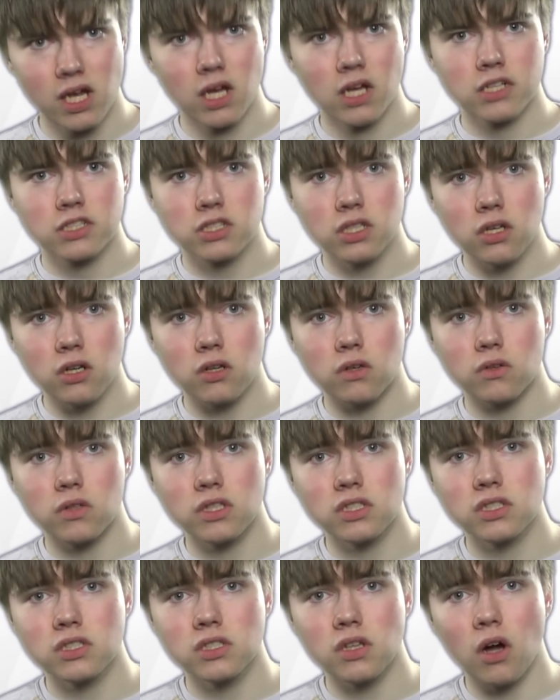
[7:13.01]
So, this
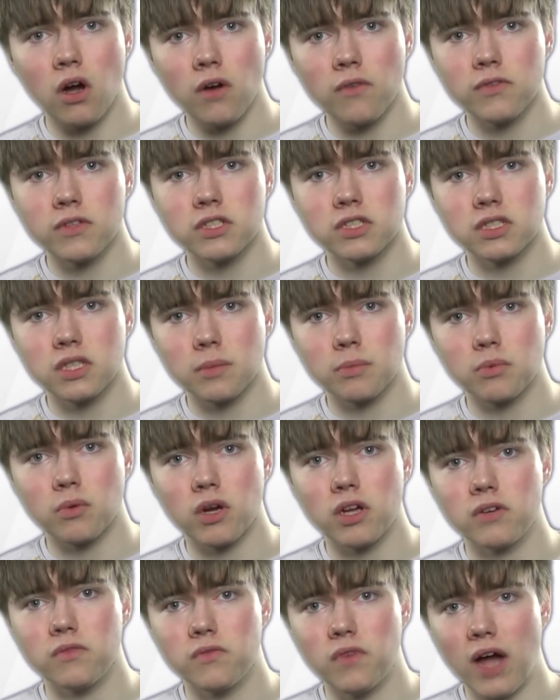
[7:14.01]
is often to
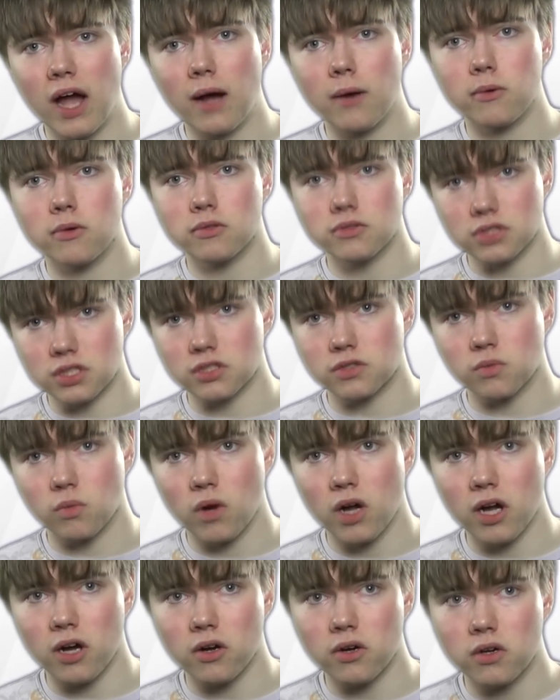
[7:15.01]
separate vowels as
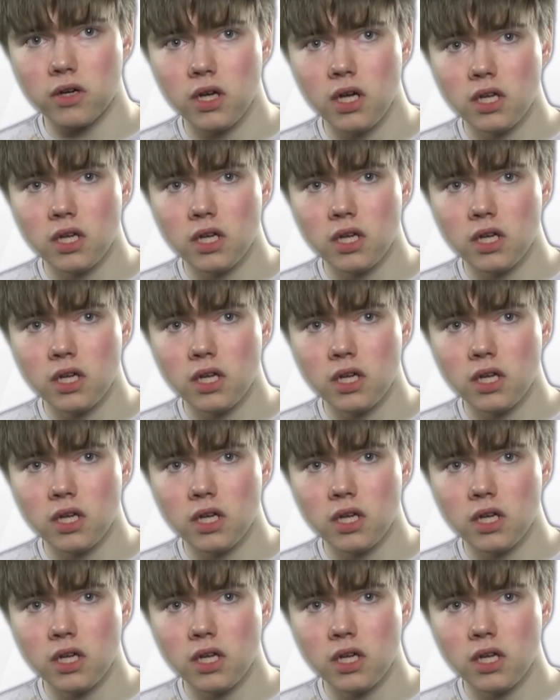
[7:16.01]
well.